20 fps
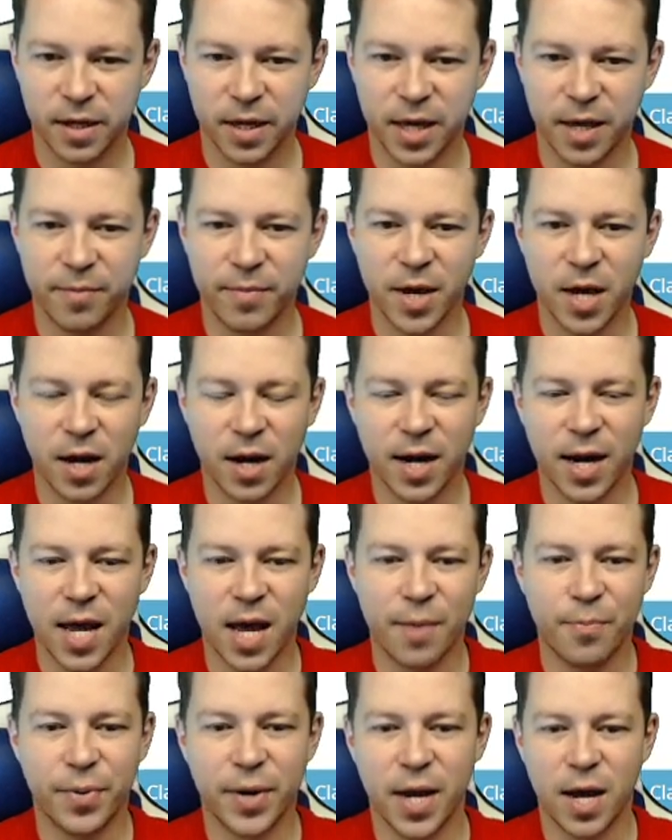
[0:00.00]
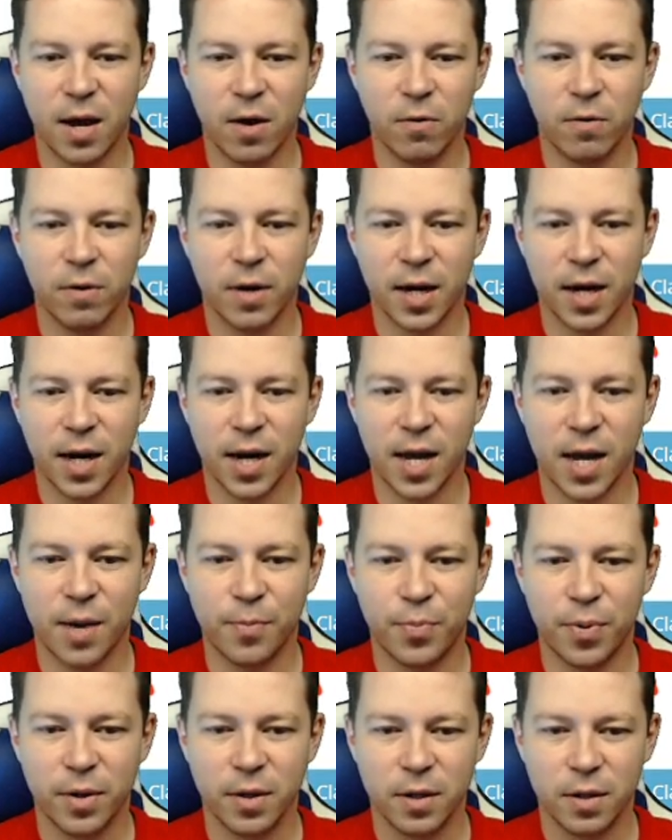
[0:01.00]
Give me a club now.
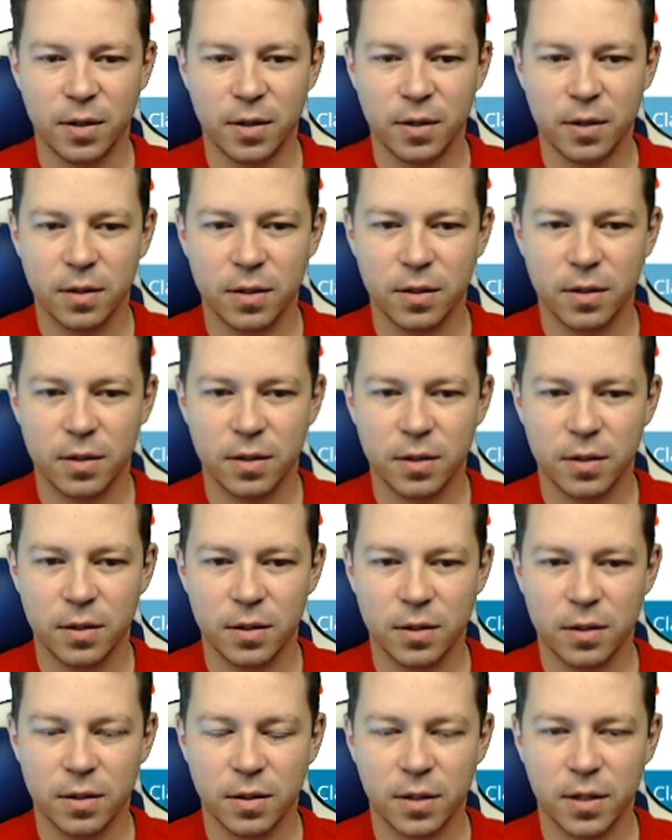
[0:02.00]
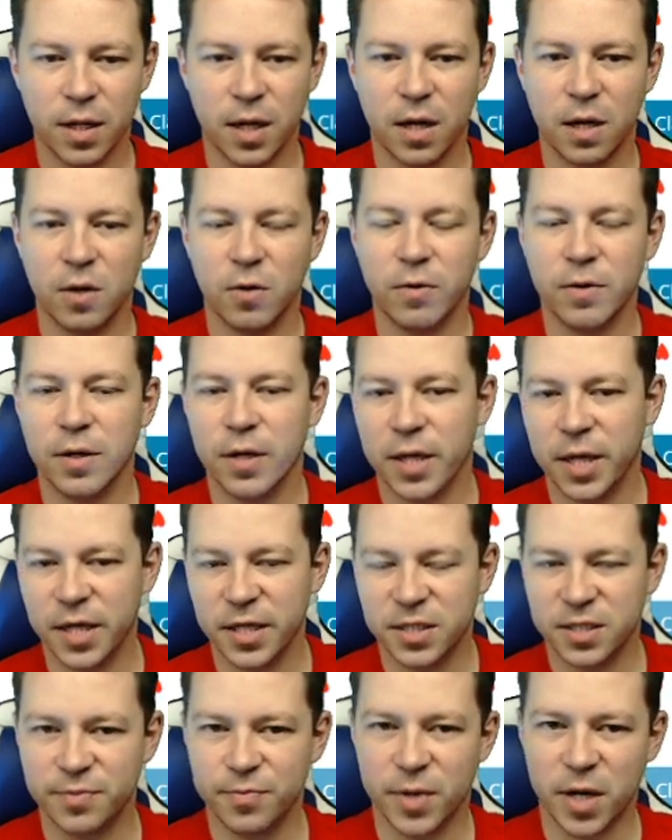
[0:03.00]
Club! Now,
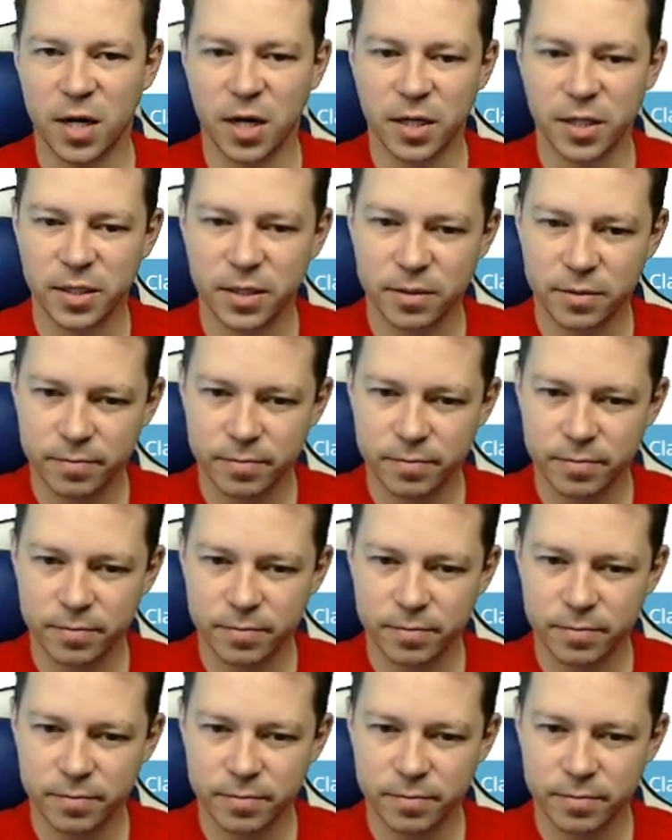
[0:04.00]
he's smart.